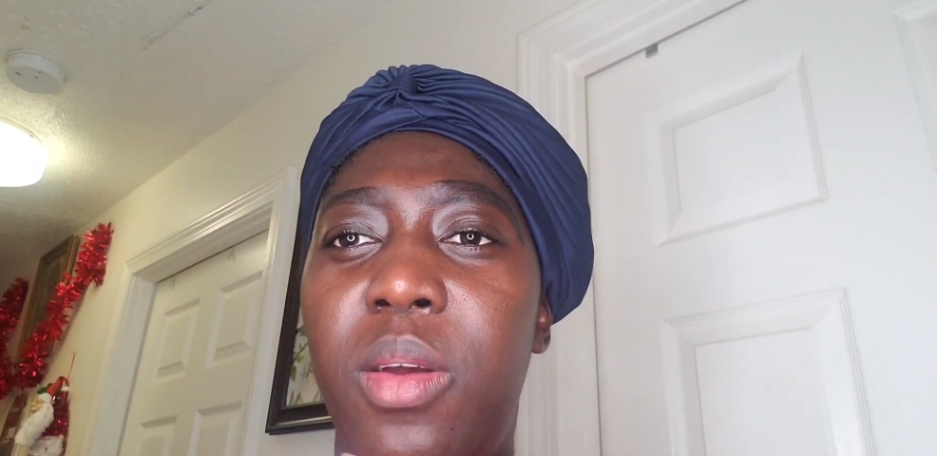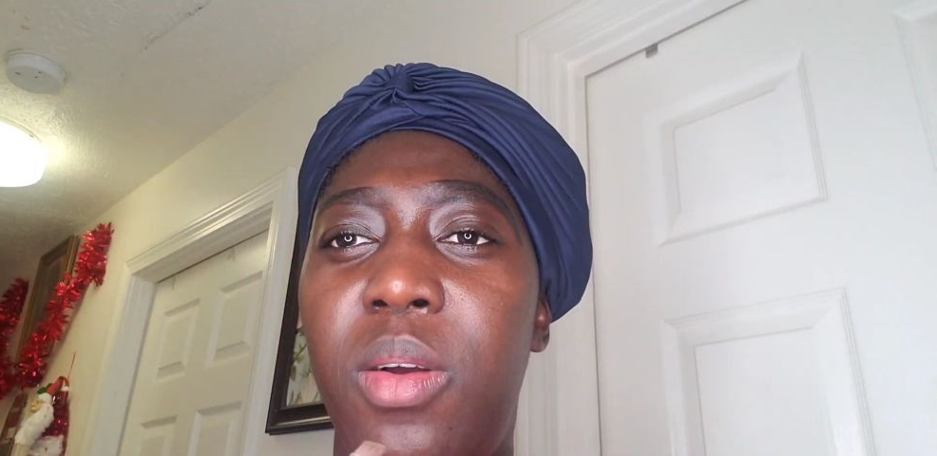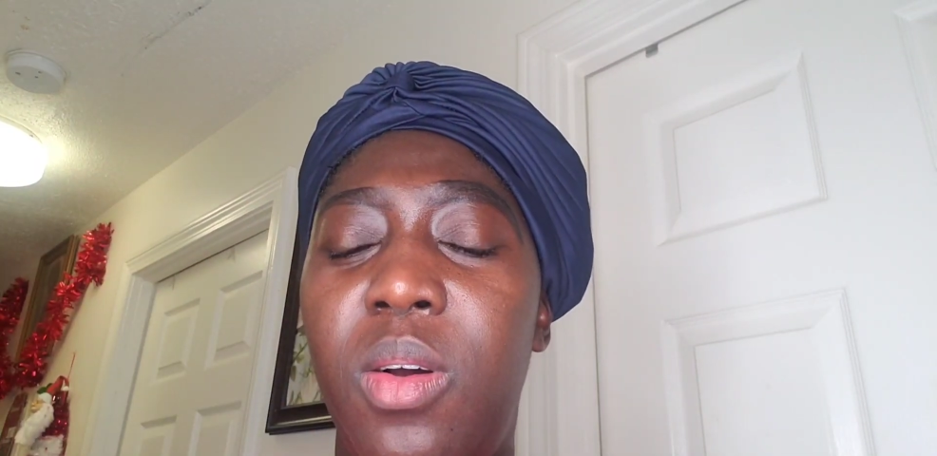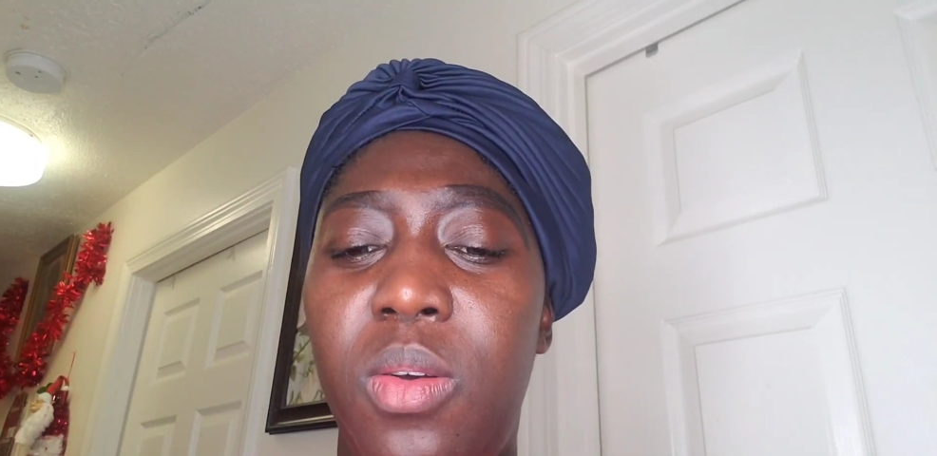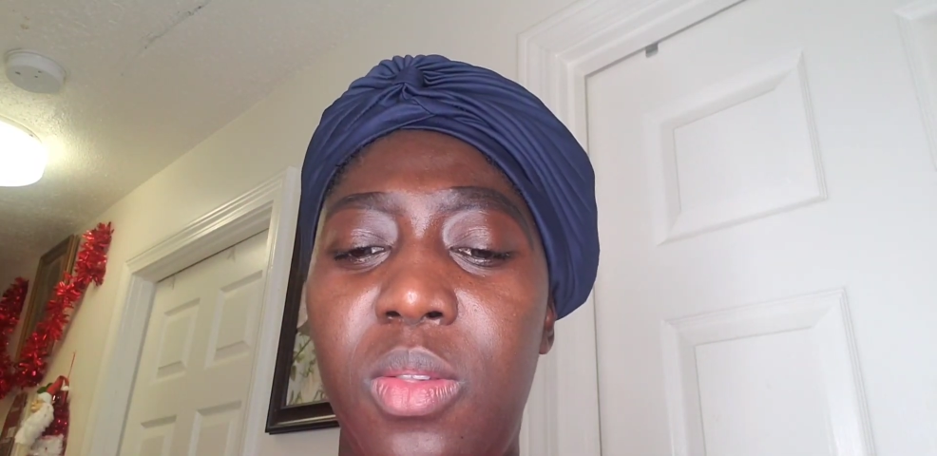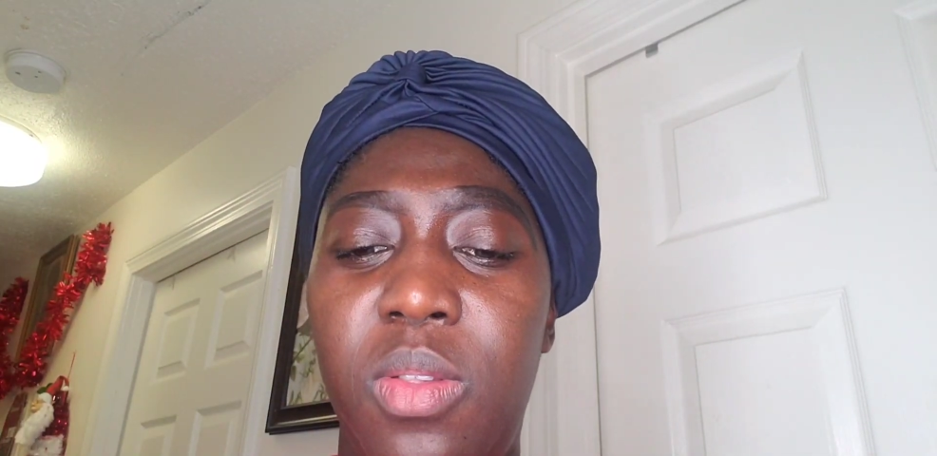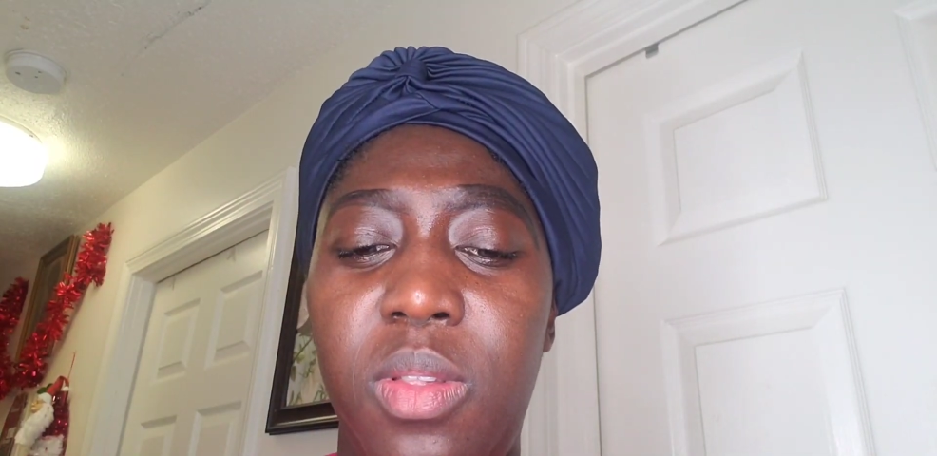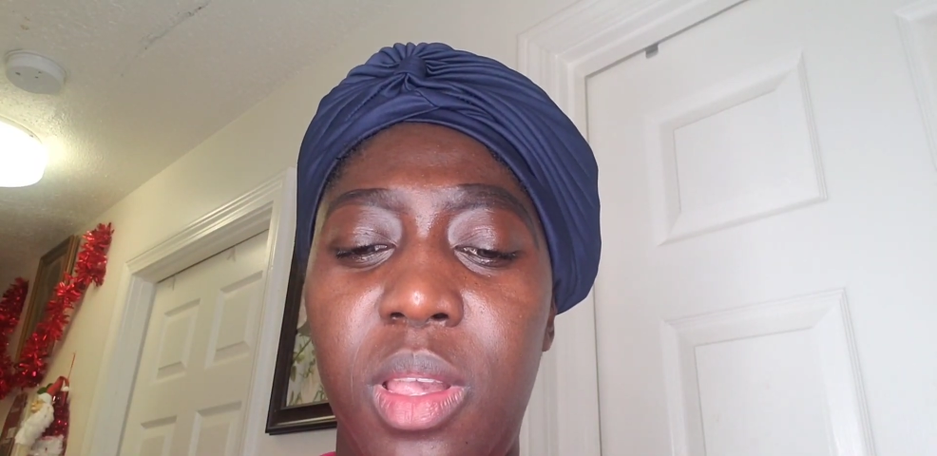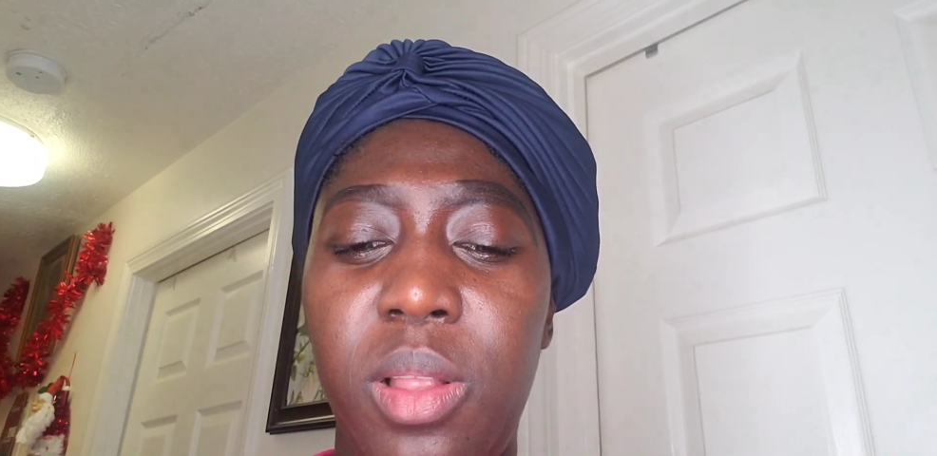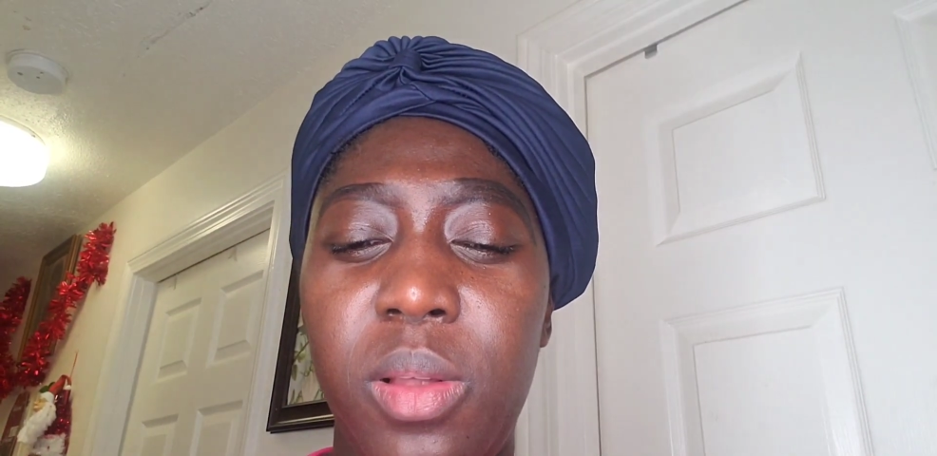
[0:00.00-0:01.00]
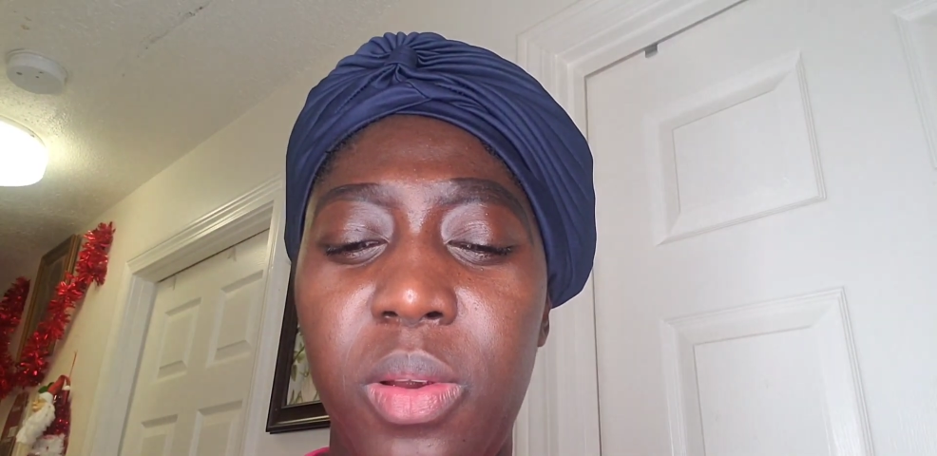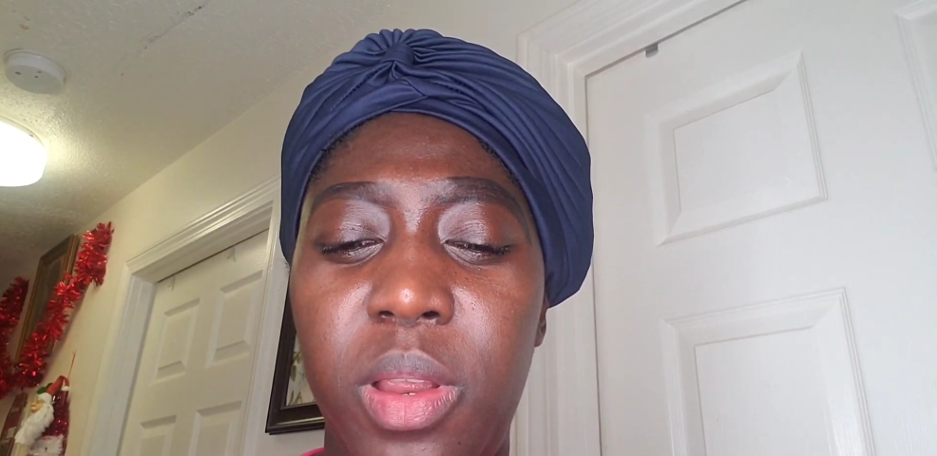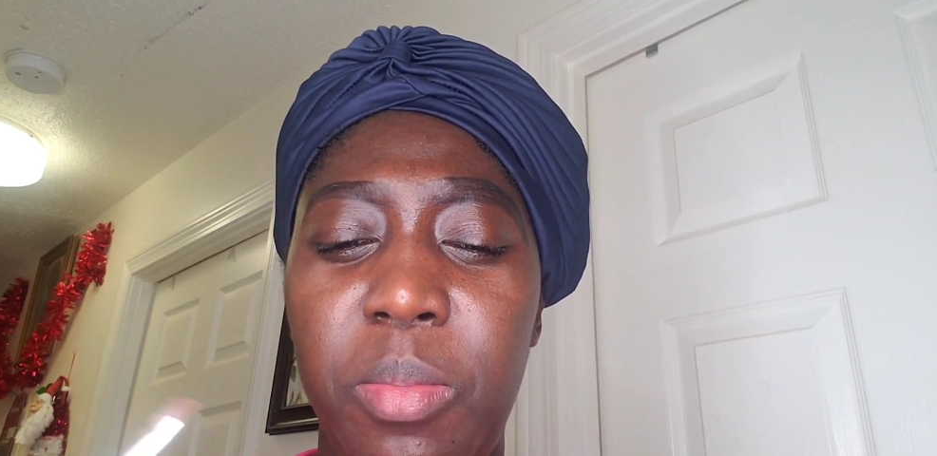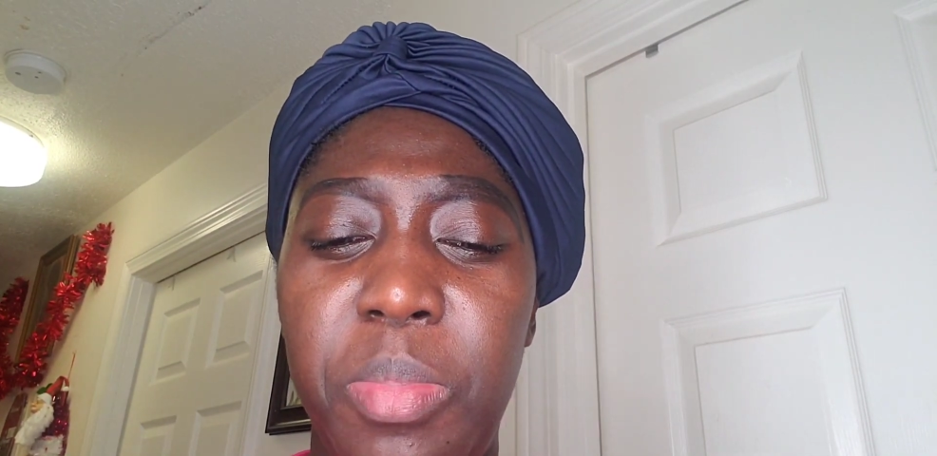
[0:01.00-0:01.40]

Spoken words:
are looking now before